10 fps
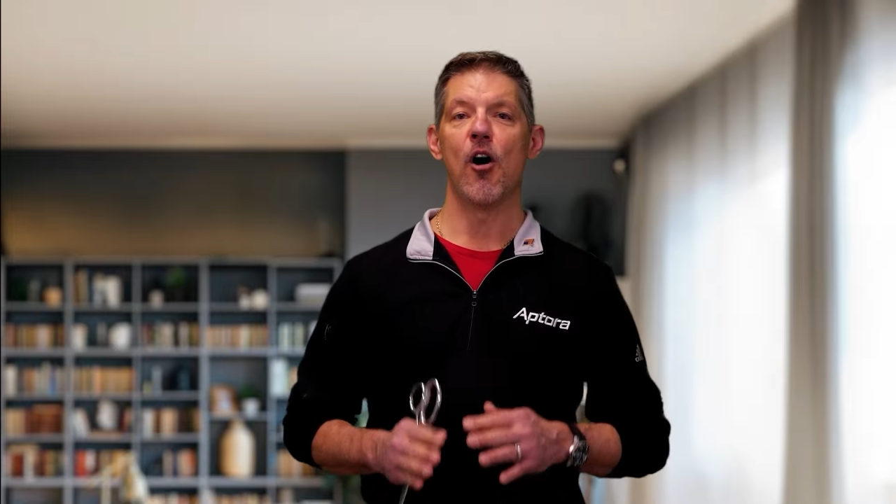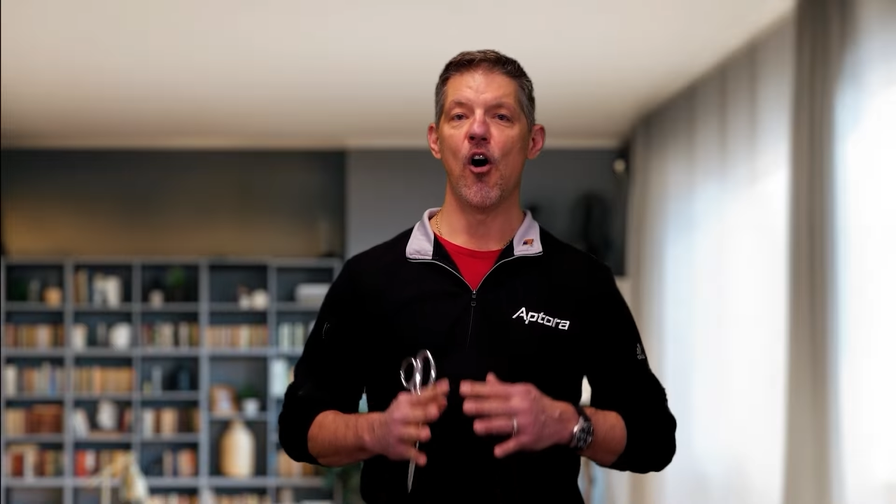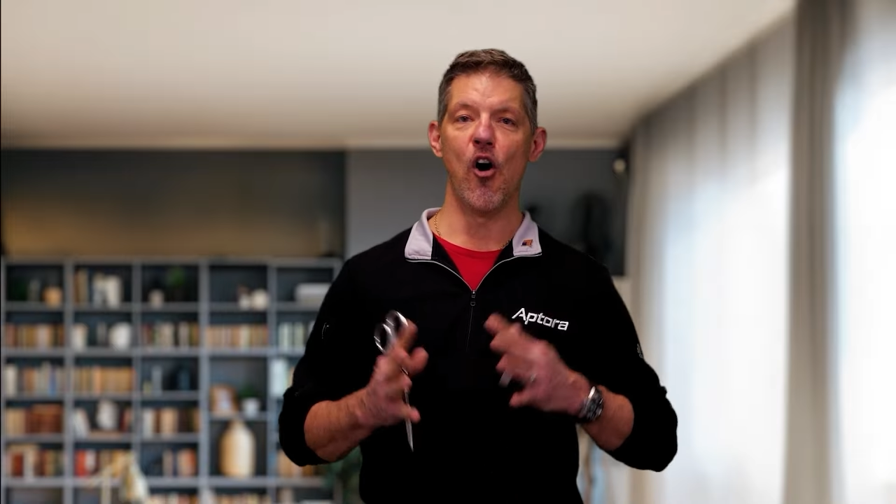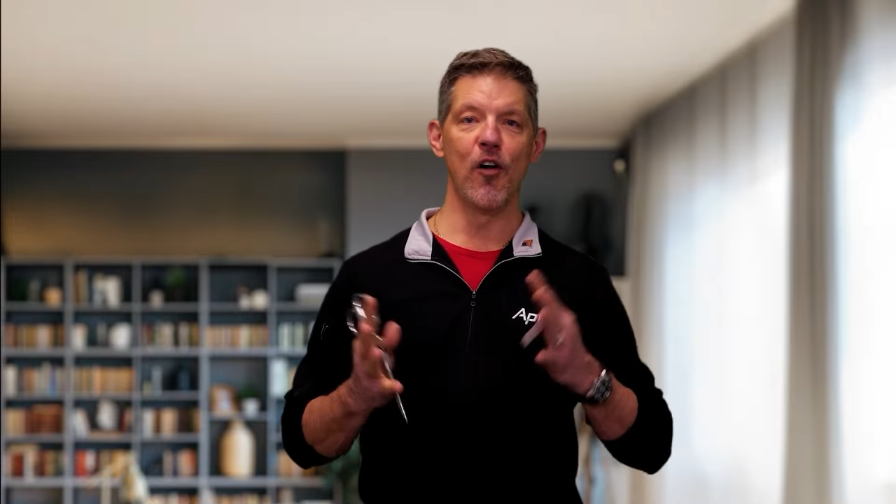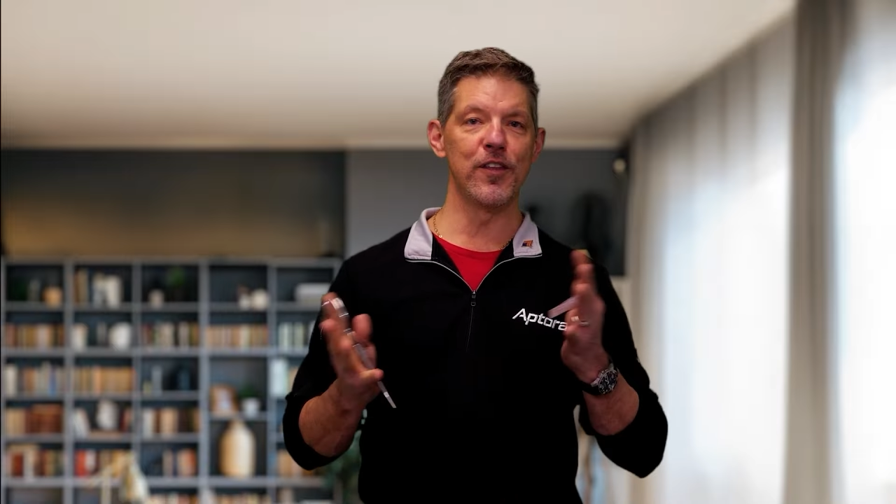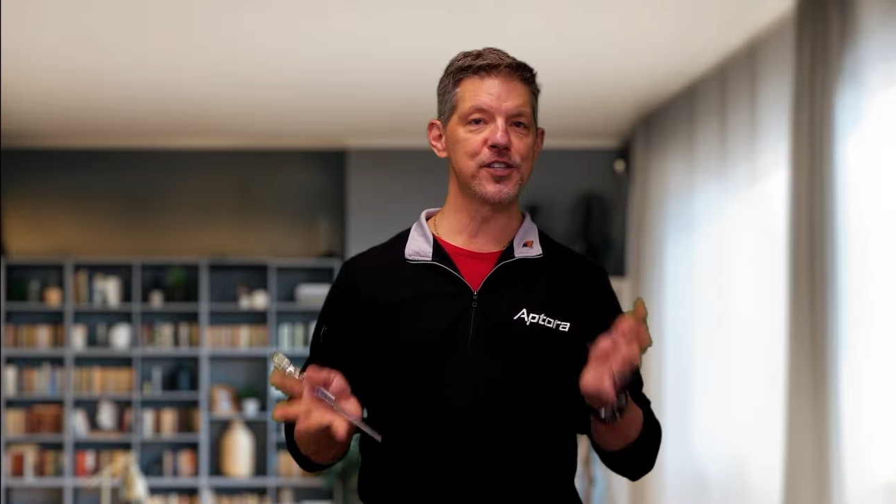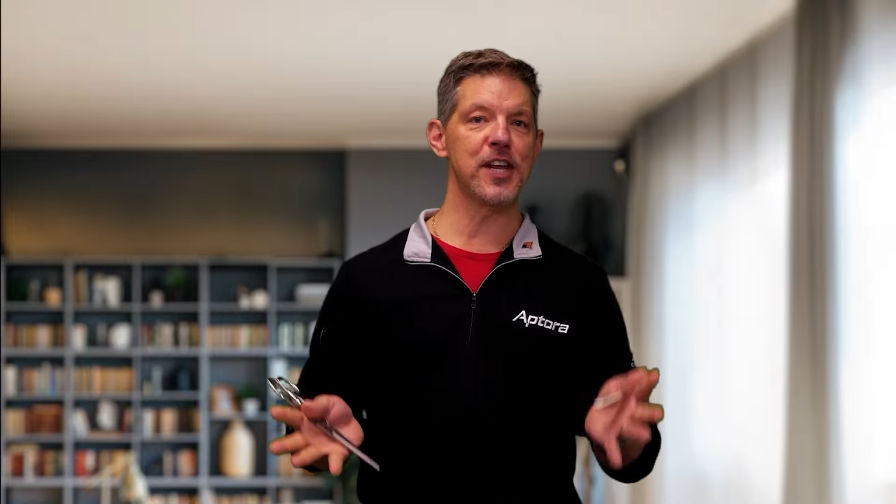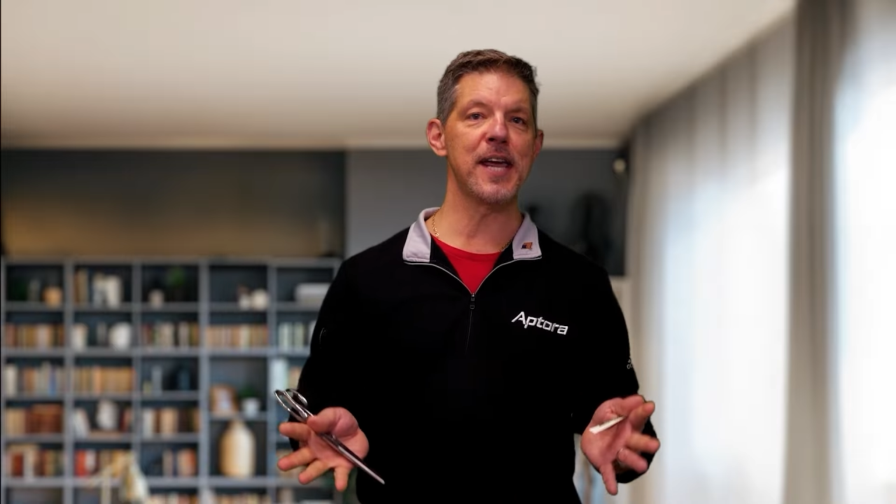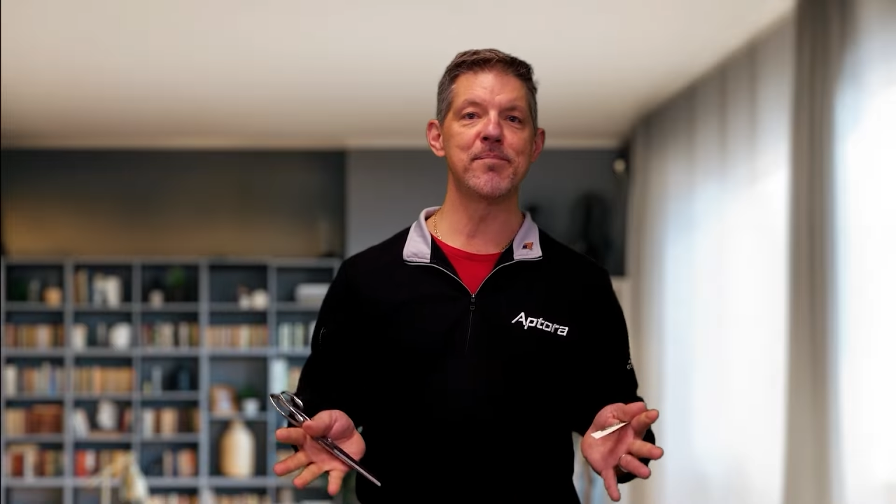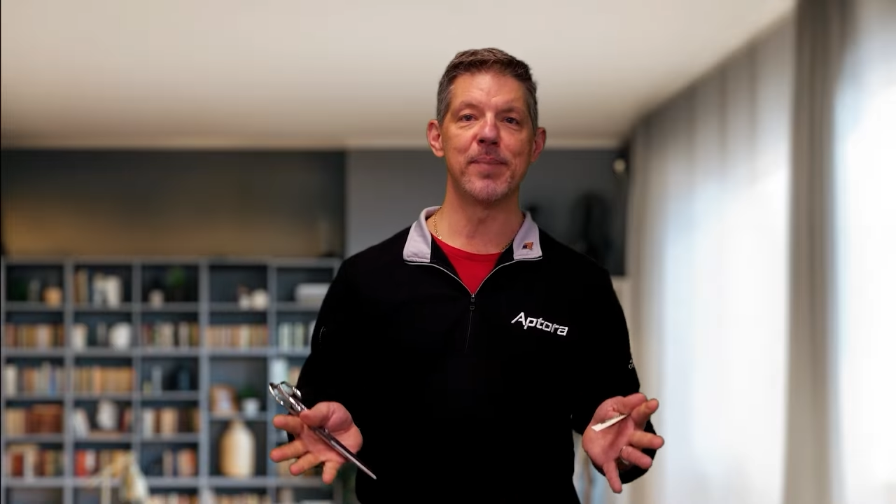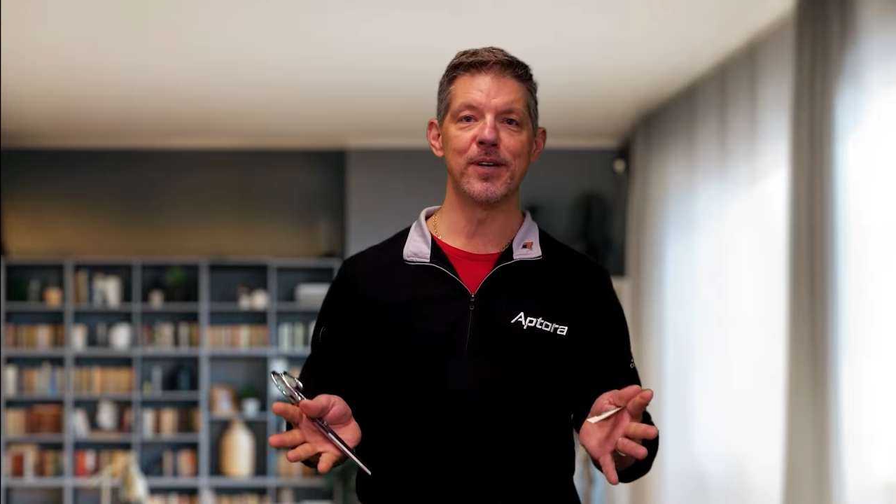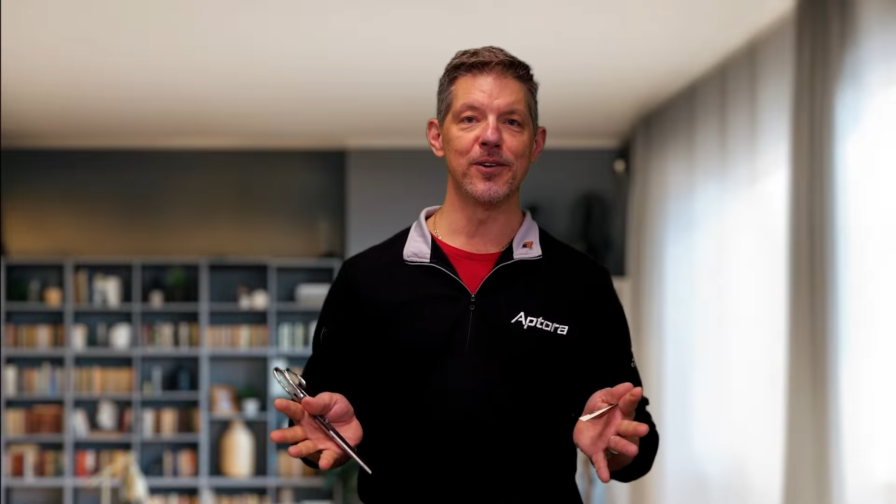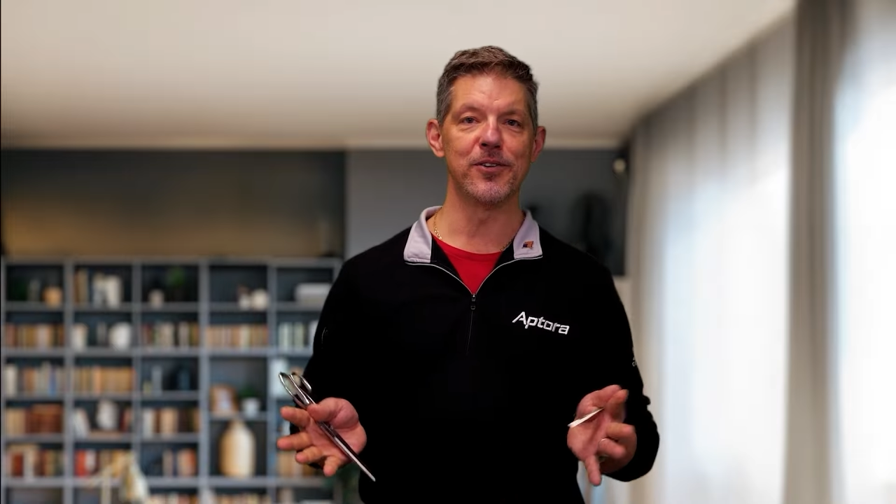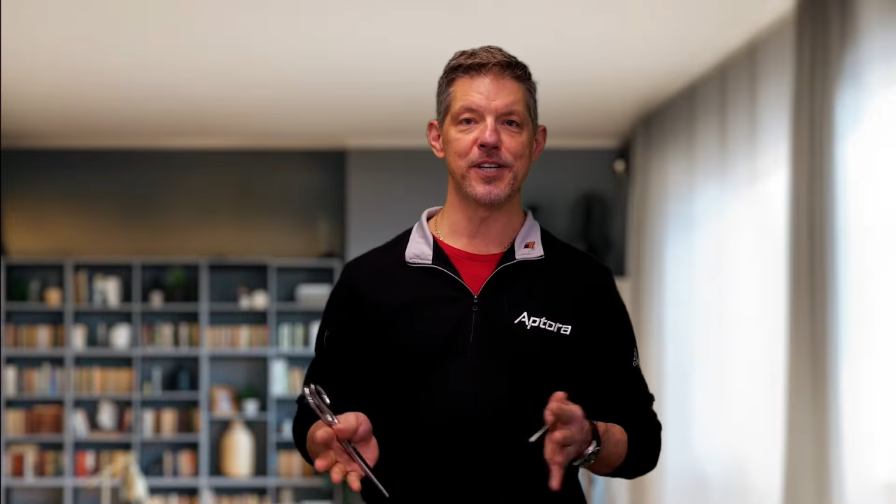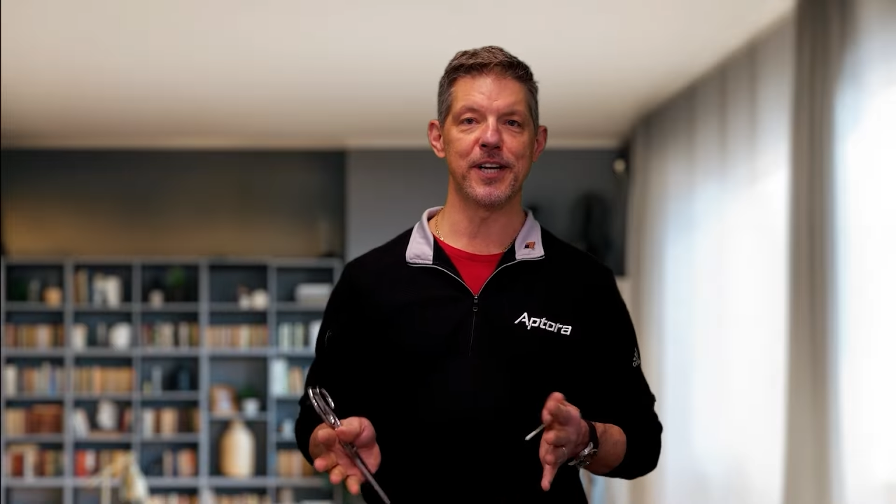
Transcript: all the same bills